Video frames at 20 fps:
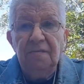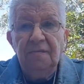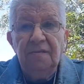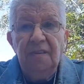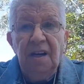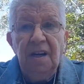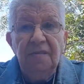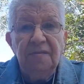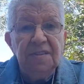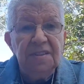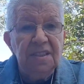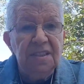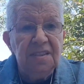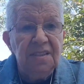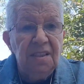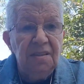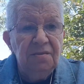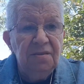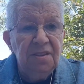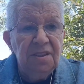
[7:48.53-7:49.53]

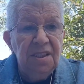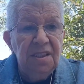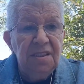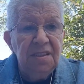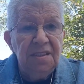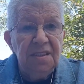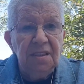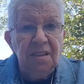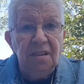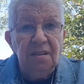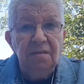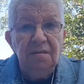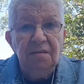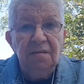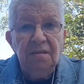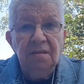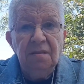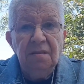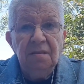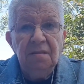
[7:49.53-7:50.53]
500-600 years ago,
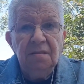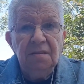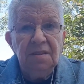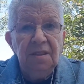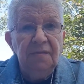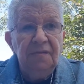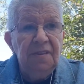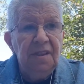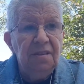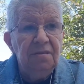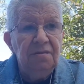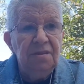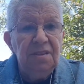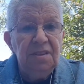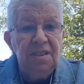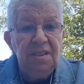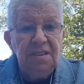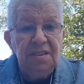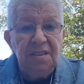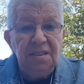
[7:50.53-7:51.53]
700
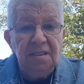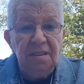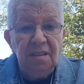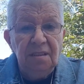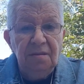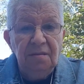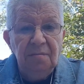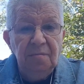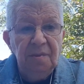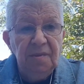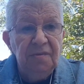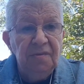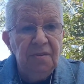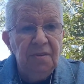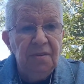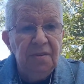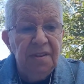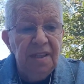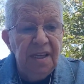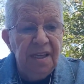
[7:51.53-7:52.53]
years ago, and
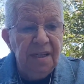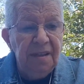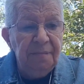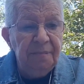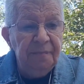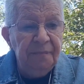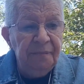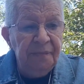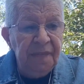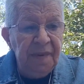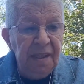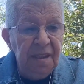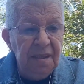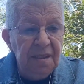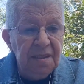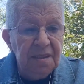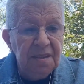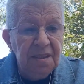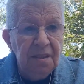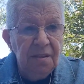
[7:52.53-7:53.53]
before that.
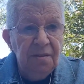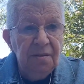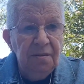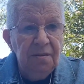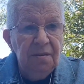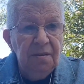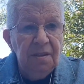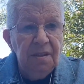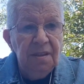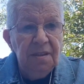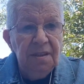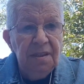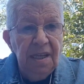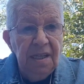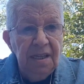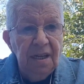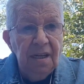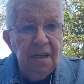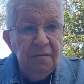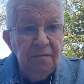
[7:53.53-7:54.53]
So
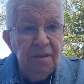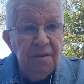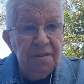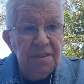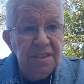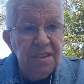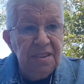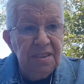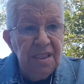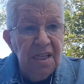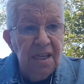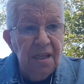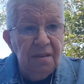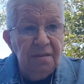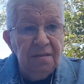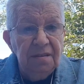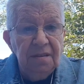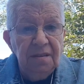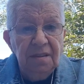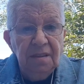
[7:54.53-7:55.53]
then I wrote it
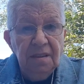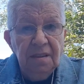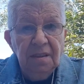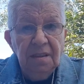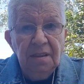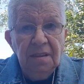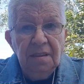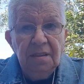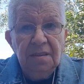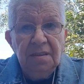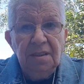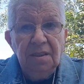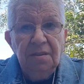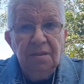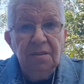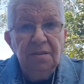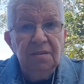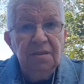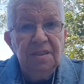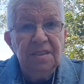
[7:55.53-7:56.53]
down. So
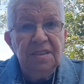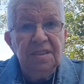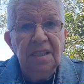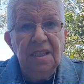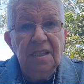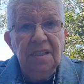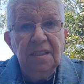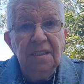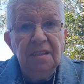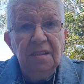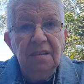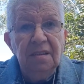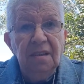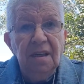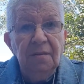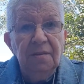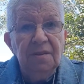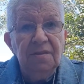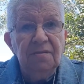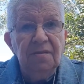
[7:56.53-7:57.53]
you could say that
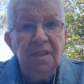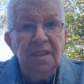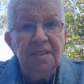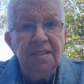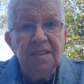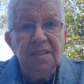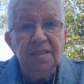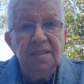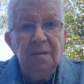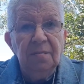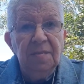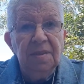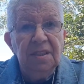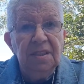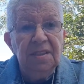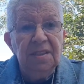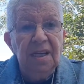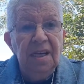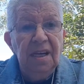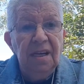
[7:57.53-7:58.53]
I was writing
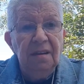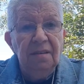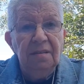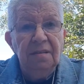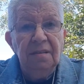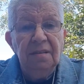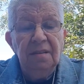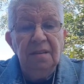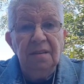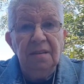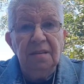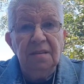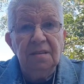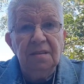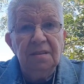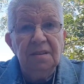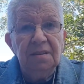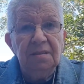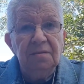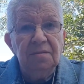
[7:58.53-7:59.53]
something down that
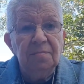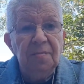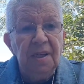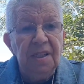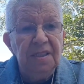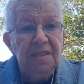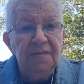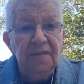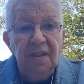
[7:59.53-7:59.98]
took place